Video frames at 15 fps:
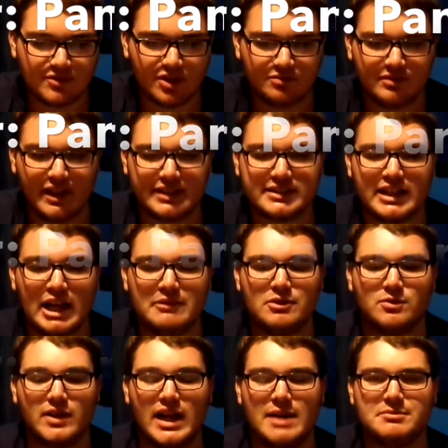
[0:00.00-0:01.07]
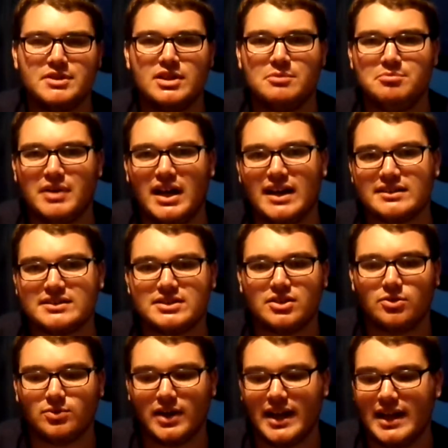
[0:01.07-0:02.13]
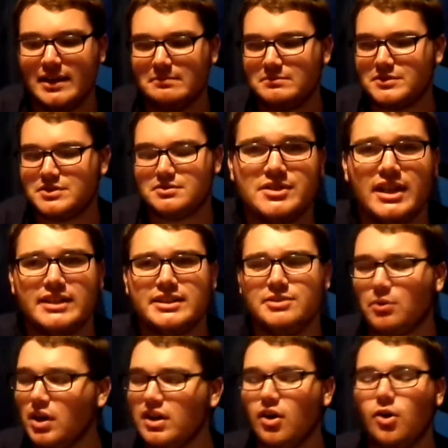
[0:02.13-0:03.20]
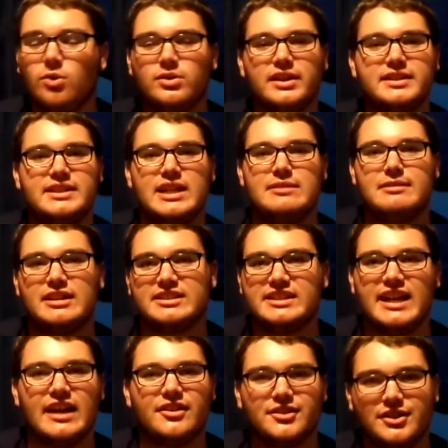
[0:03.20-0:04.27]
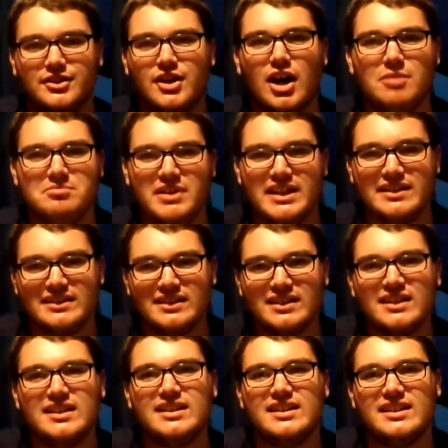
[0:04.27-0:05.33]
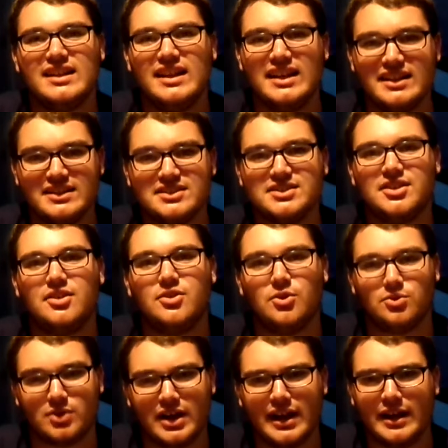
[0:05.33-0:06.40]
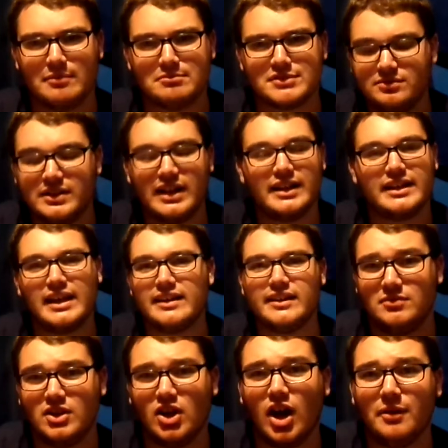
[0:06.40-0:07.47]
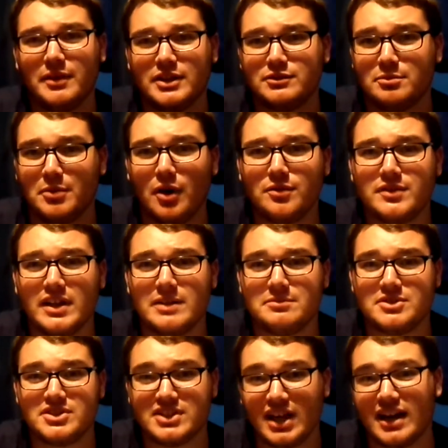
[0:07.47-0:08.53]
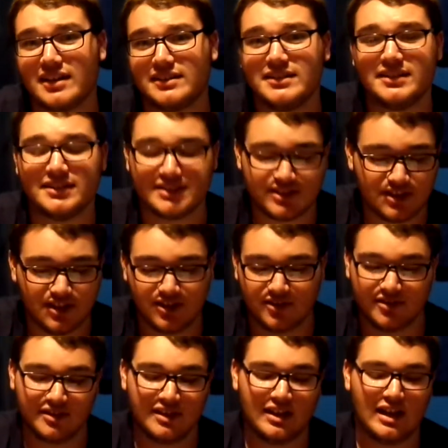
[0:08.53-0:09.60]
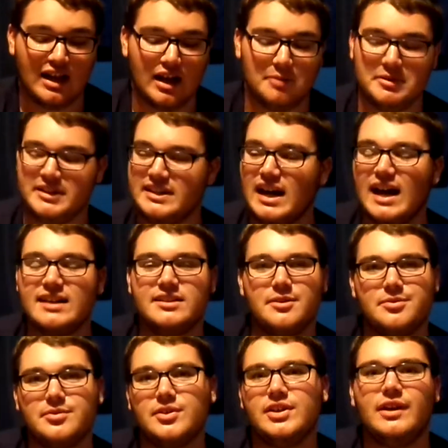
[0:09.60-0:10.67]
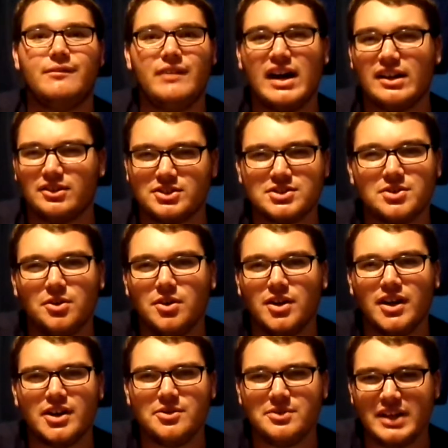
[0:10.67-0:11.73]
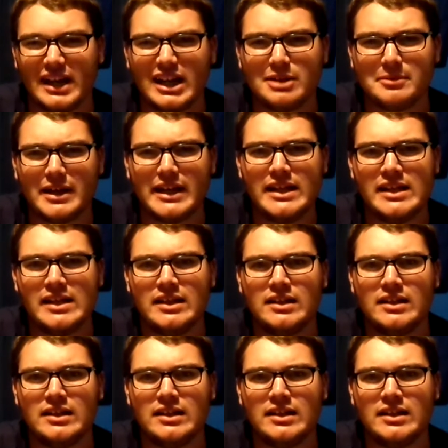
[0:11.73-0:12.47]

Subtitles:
Next game, the Rams and the Bucks. The Rams, I see one only team that Seattle cannot beat is the Rams. Then again, the offense for both teams sucked. So, I mean, 9-3 a final score. Are you kidding me?